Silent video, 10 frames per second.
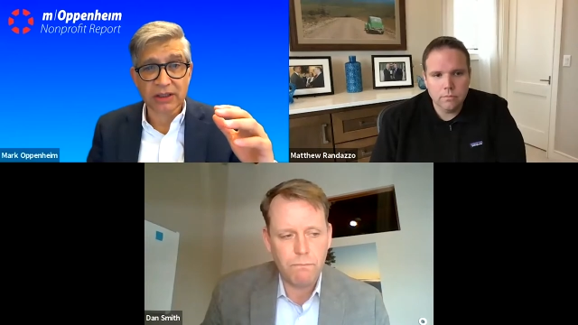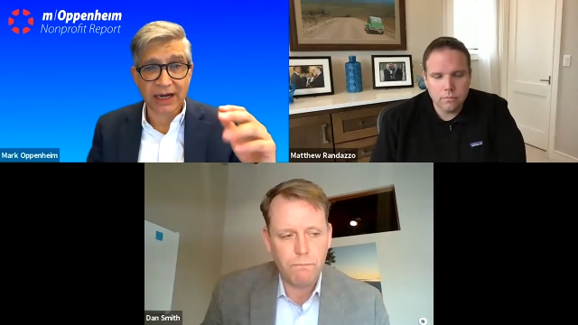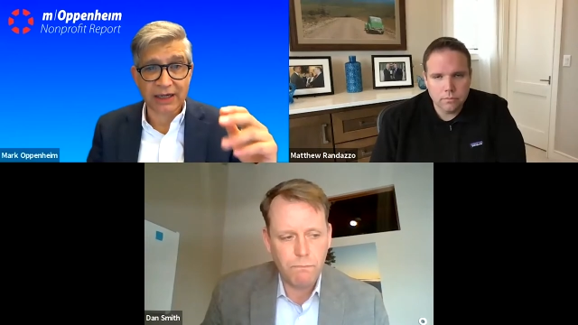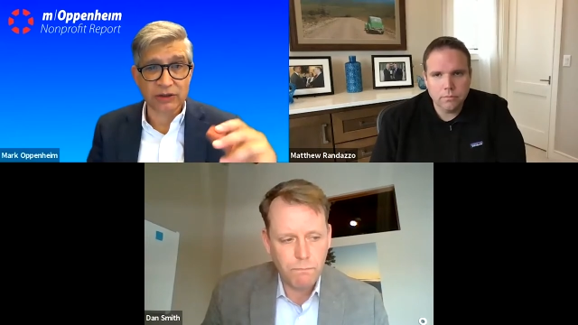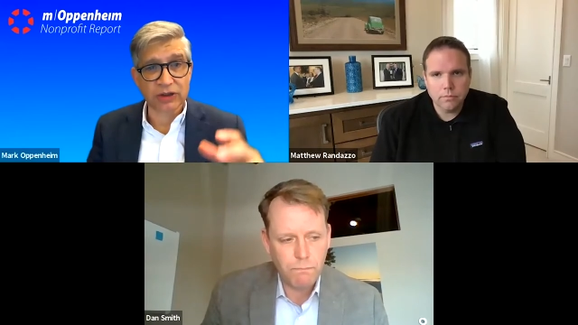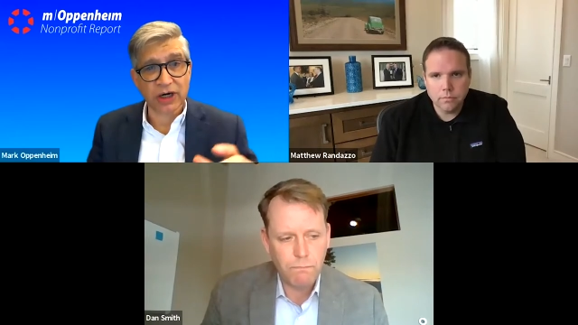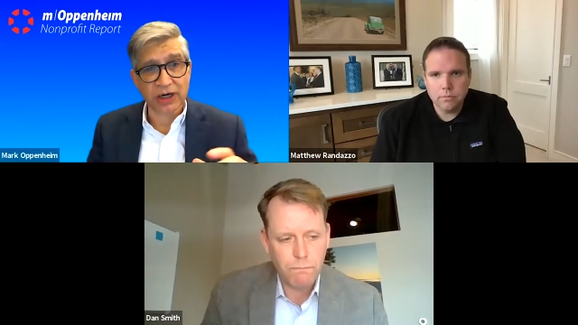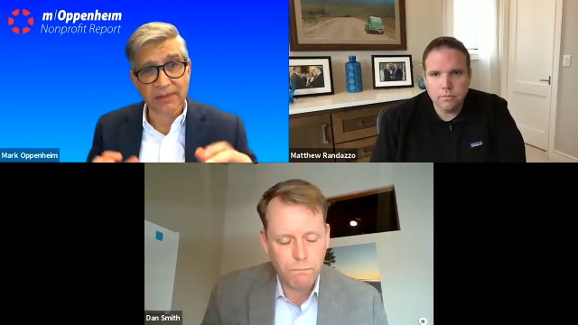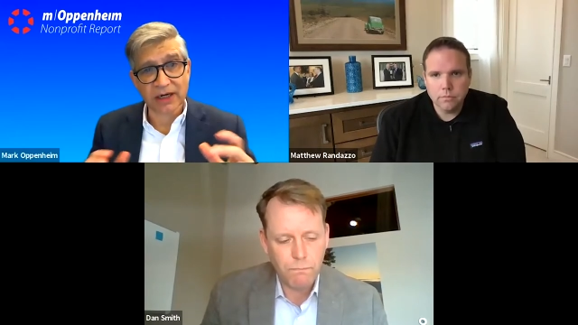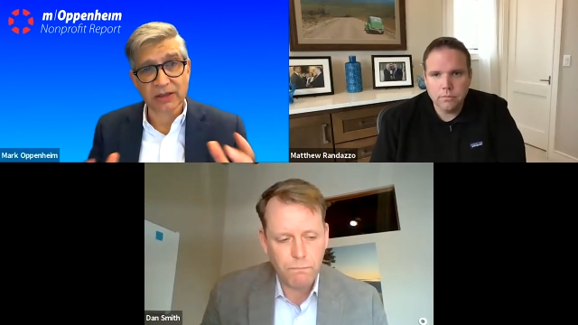Speaker 1: And you're
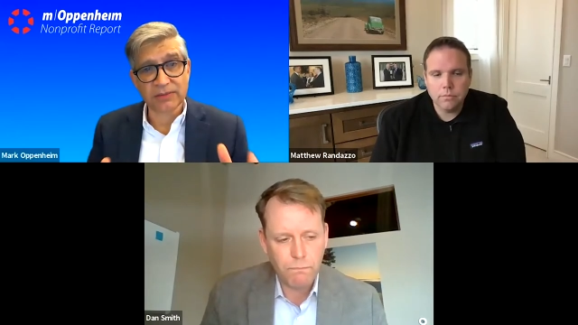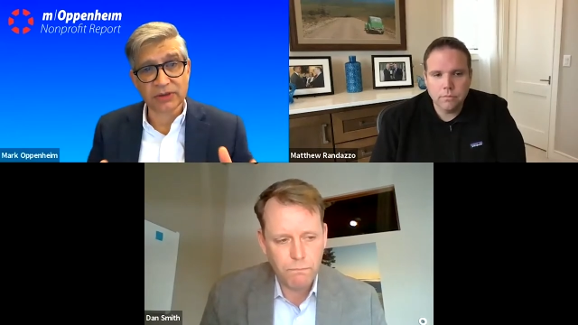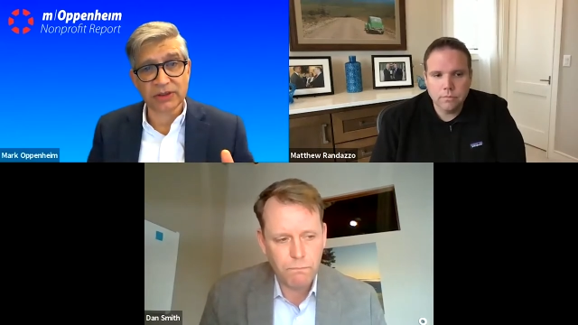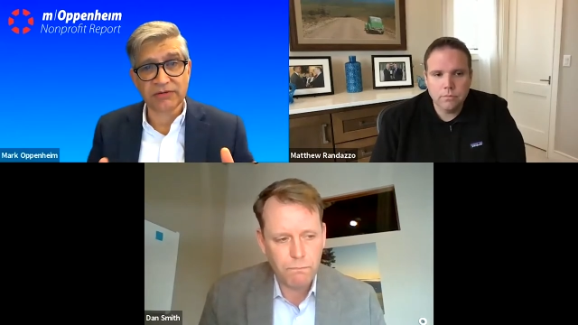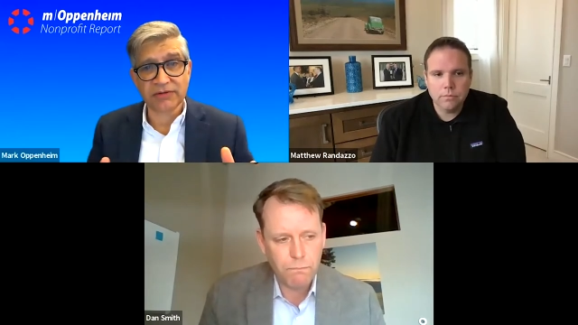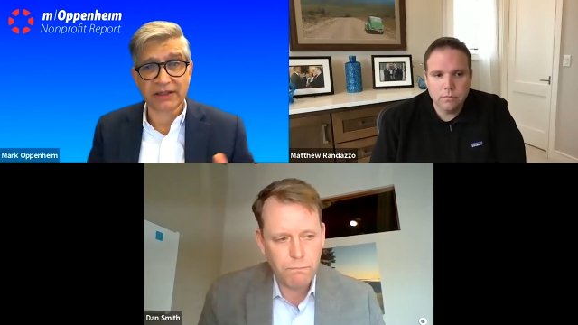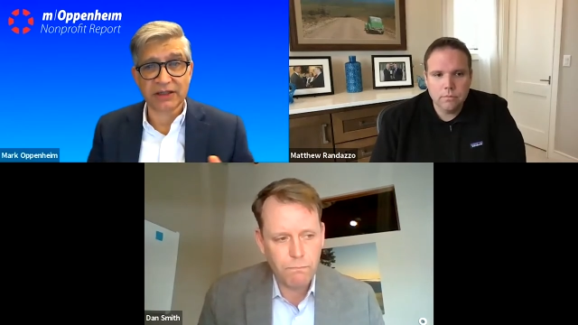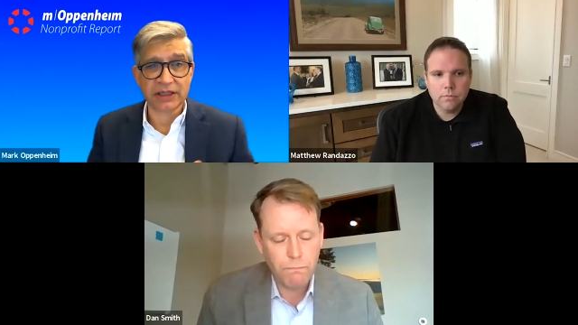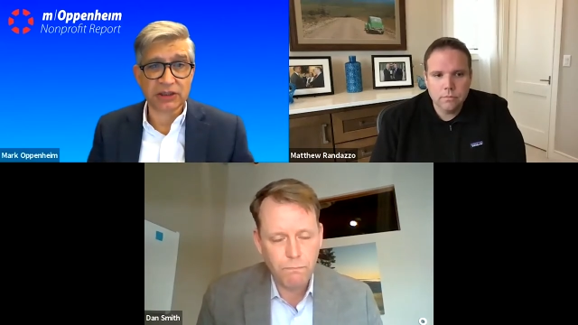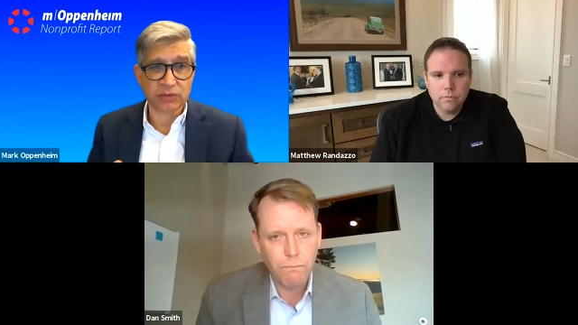talking about a community
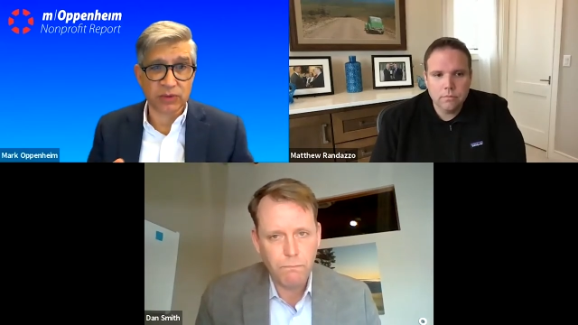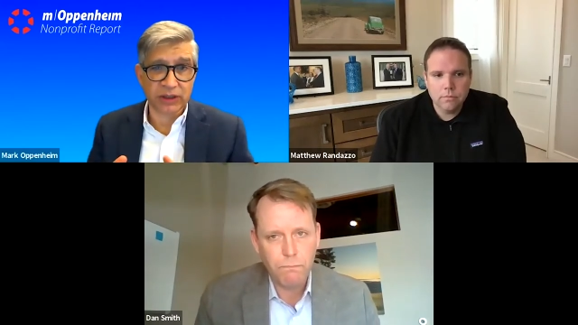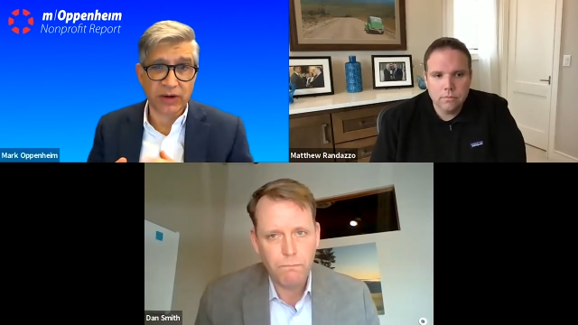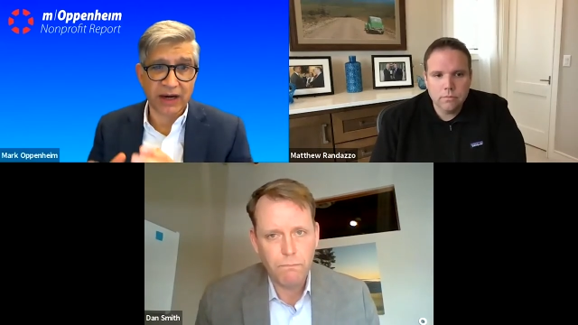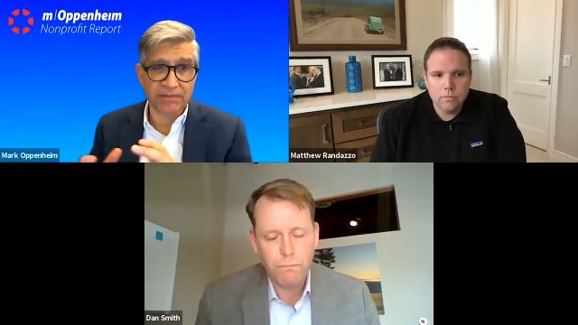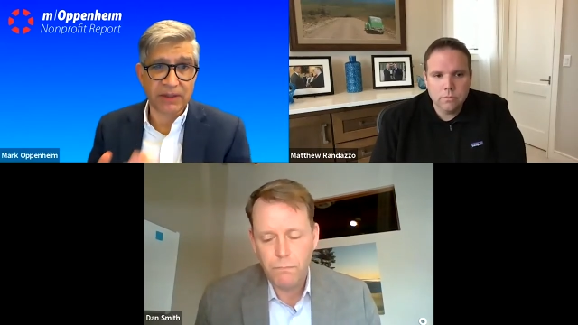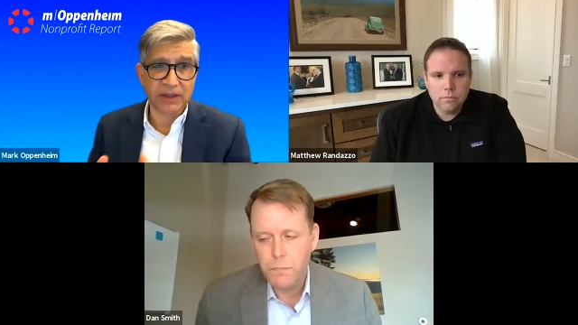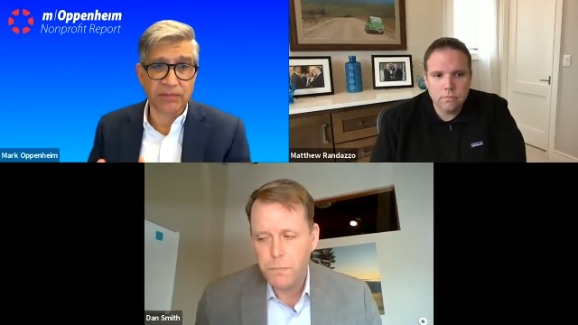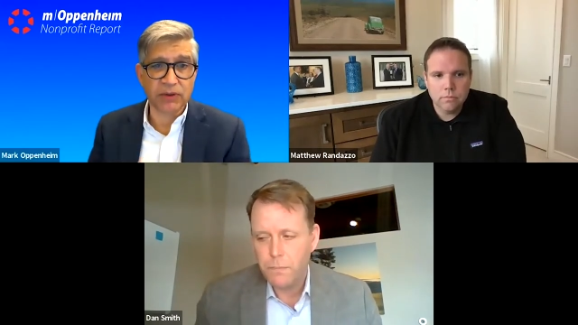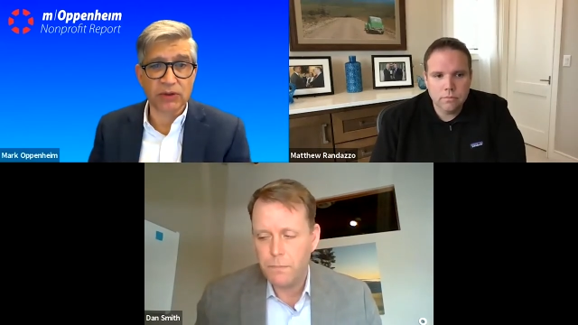foundation where you have
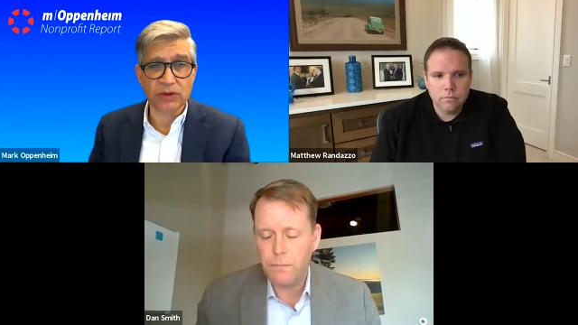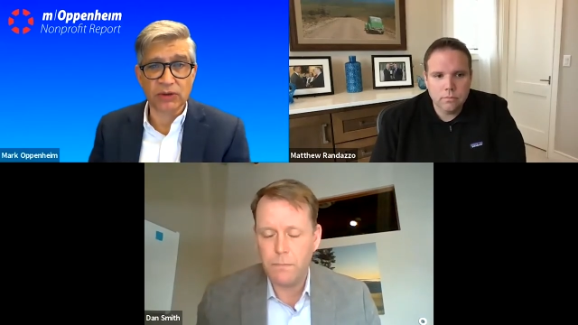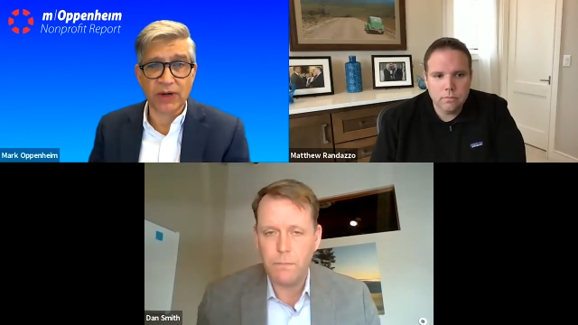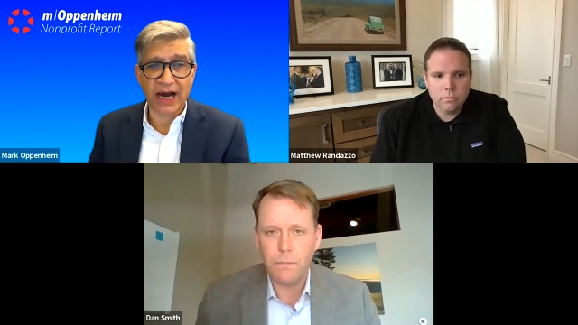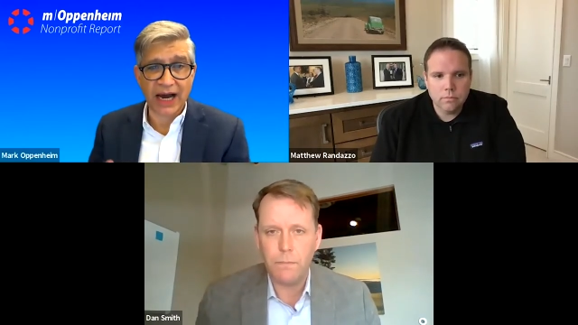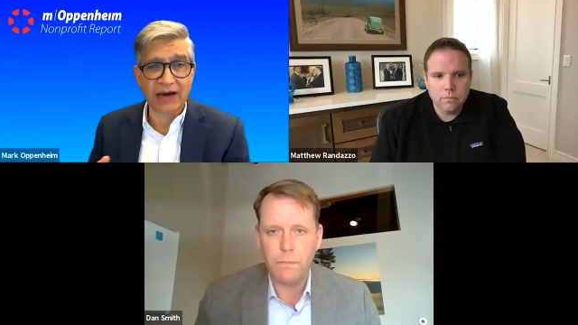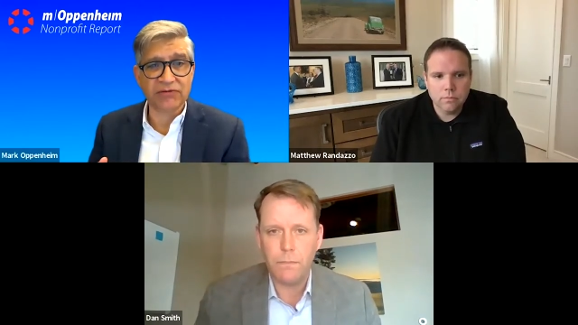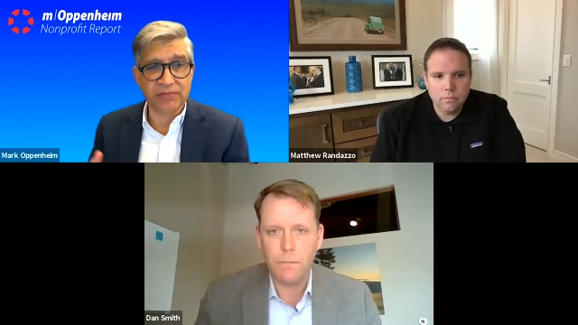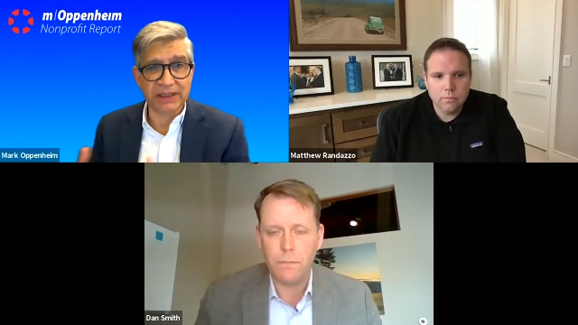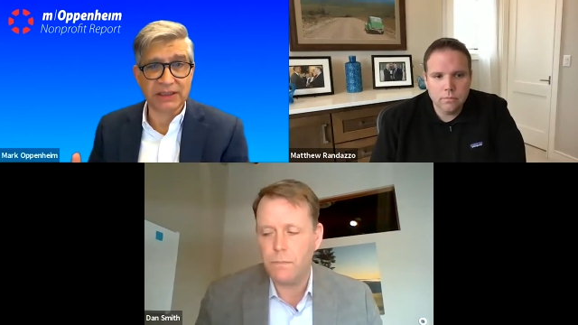people who have
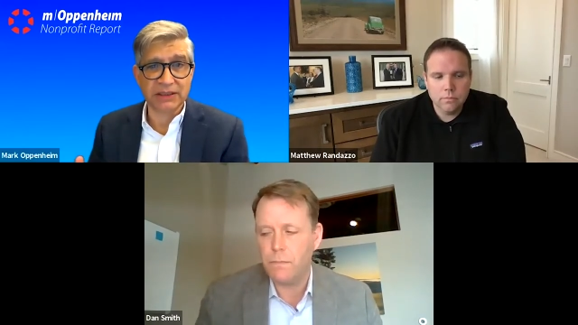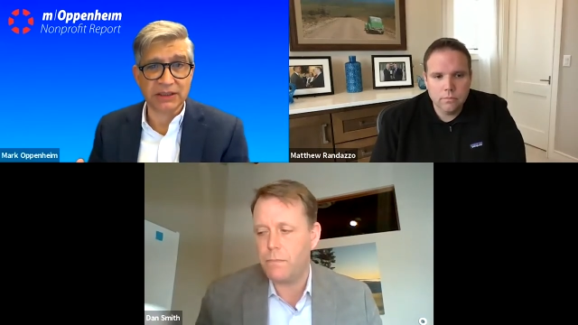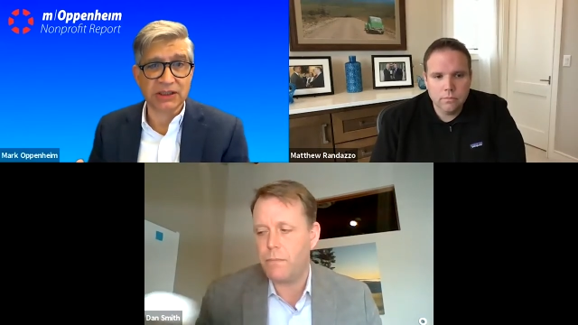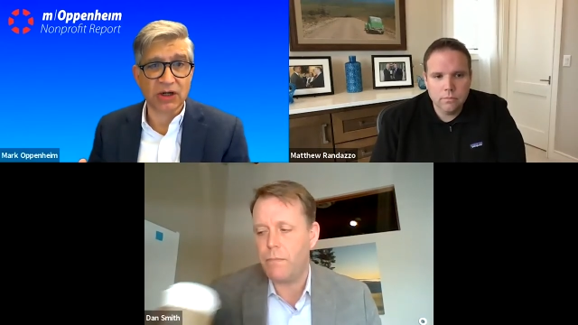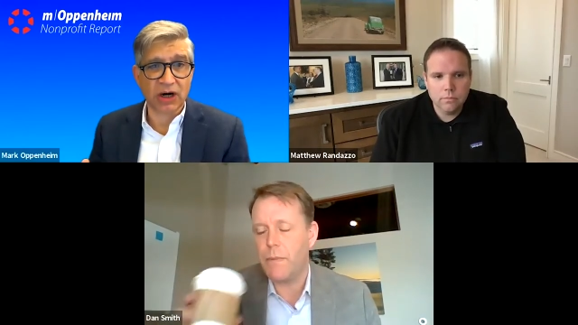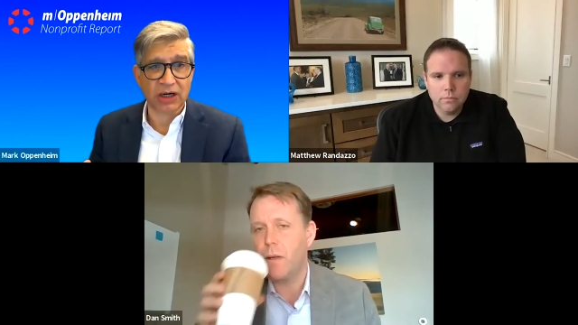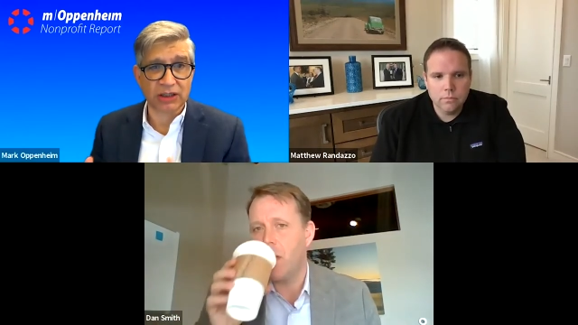means are